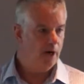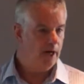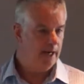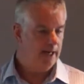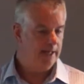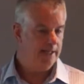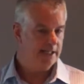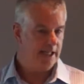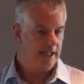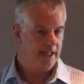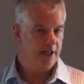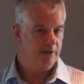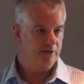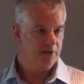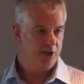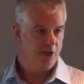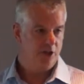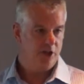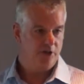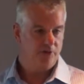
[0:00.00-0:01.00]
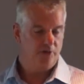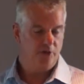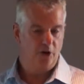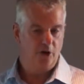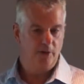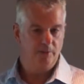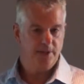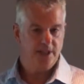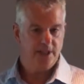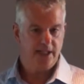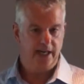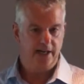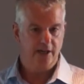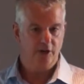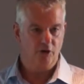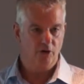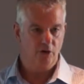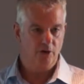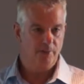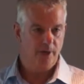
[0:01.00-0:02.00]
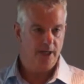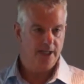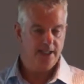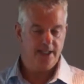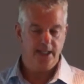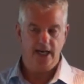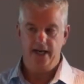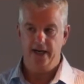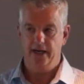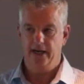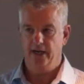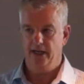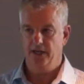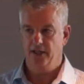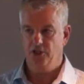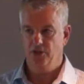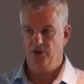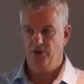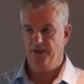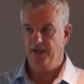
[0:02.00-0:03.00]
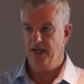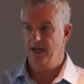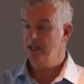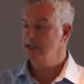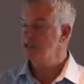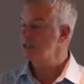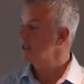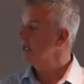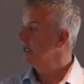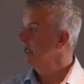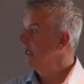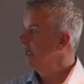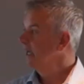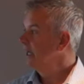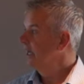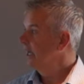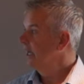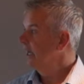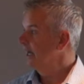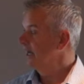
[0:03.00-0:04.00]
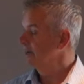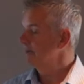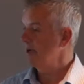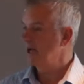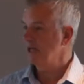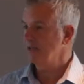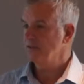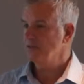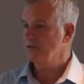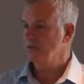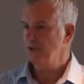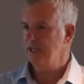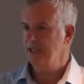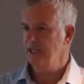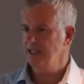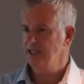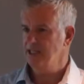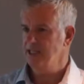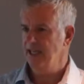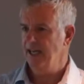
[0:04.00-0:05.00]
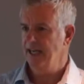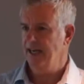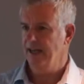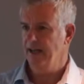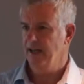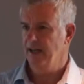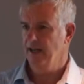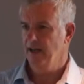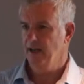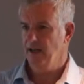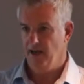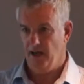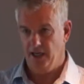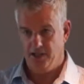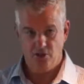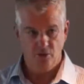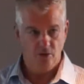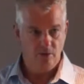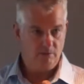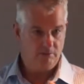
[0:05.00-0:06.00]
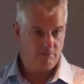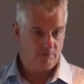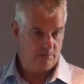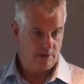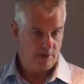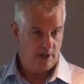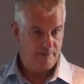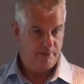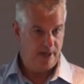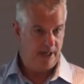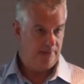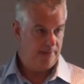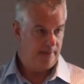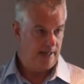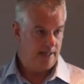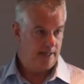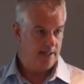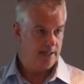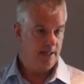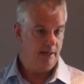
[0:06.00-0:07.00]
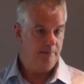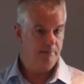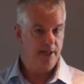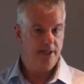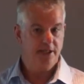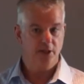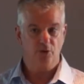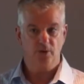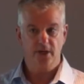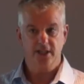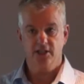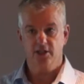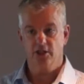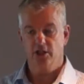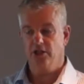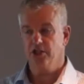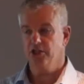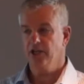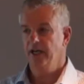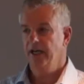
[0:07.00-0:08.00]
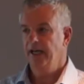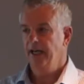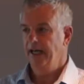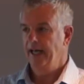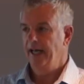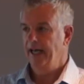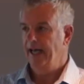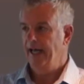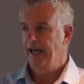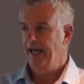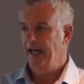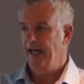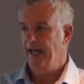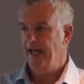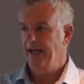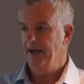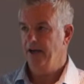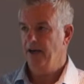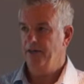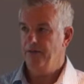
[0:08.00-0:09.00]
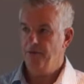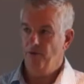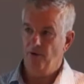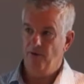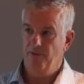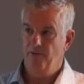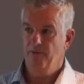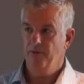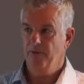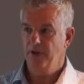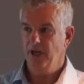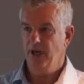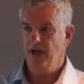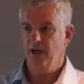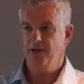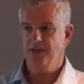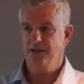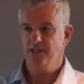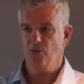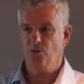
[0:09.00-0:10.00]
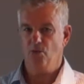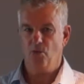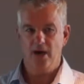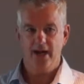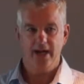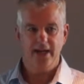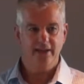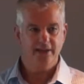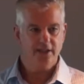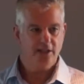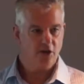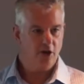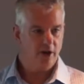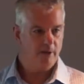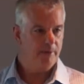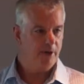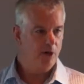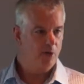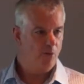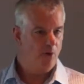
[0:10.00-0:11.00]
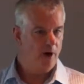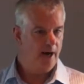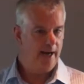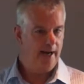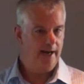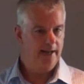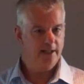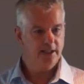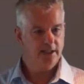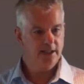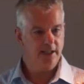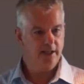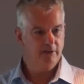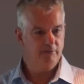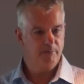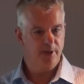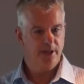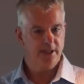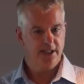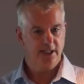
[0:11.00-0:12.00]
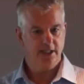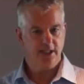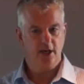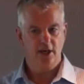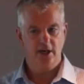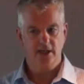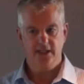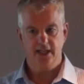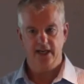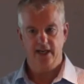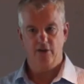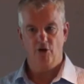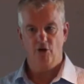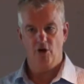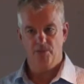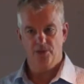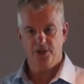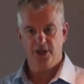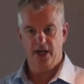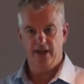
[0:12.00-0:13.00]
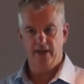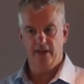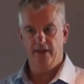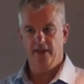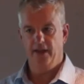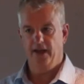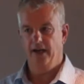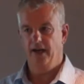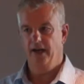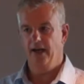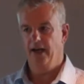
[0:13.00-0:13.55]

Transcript: Executive search firm SAP Group, I started in 2000, and about 3 years later I took about that piece of research, and I thought, there's got to be a way to give business owners another option other than